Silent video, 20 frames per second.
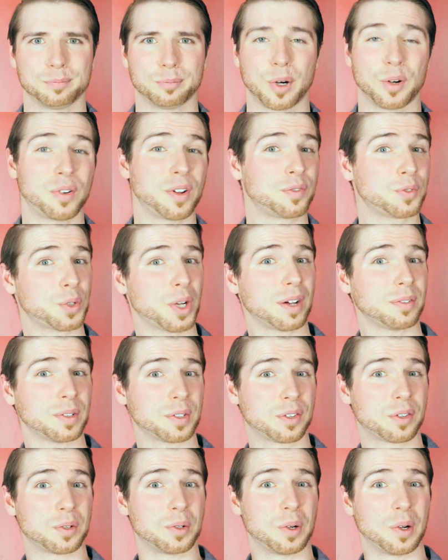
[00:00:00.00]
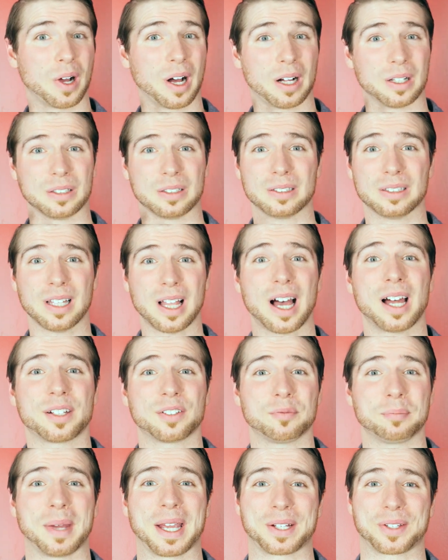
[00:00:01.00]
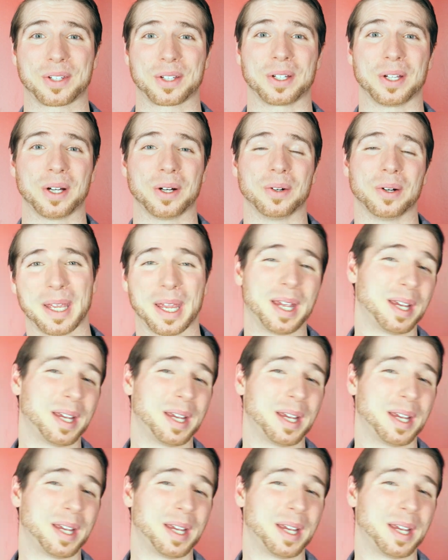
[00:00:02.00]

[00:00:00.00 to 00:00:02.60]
But we've traveled through a lot of Mexico,